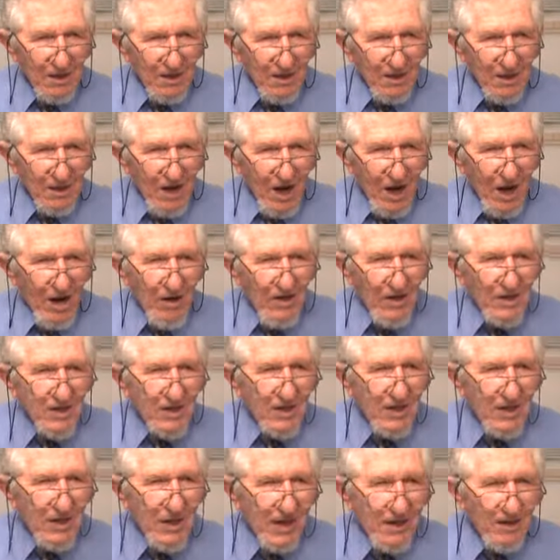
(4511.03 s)
the
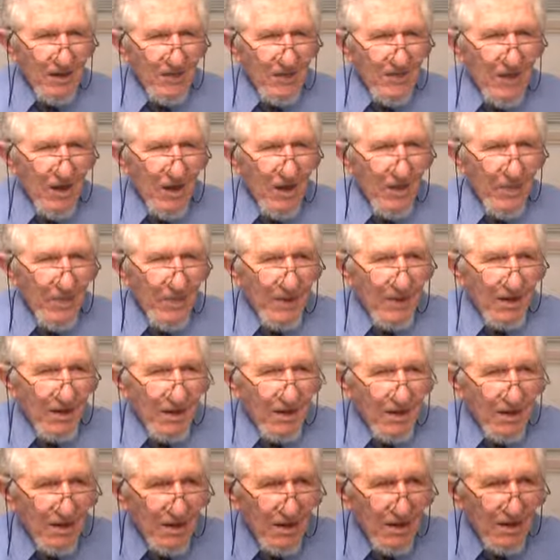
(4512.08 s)
origin and development
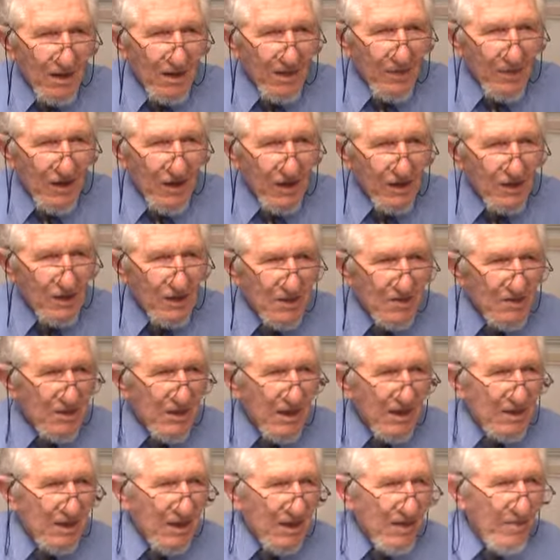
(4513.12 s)
of customs
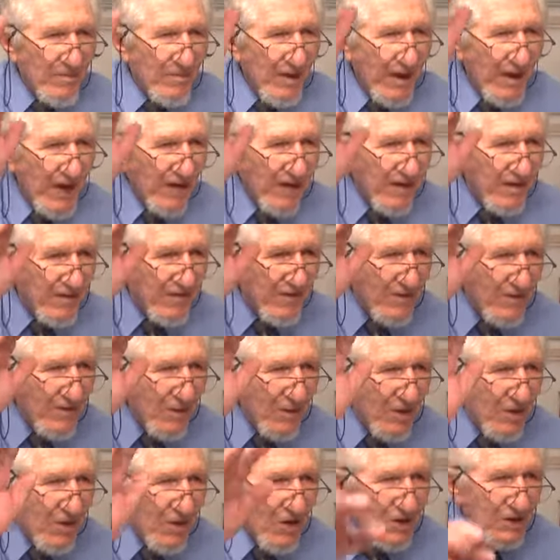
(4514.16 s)
that come back from
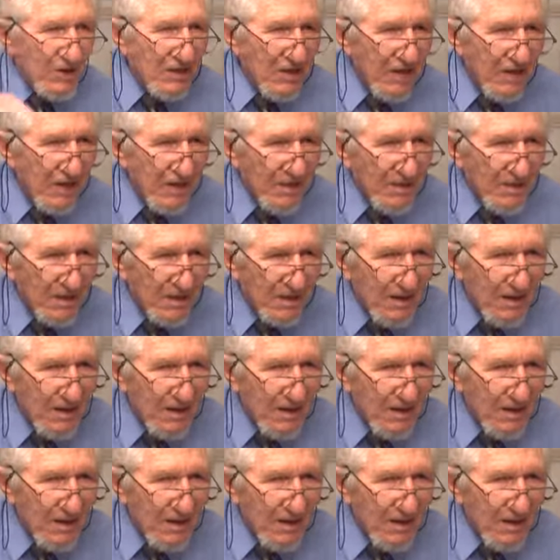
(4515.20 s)
a long time.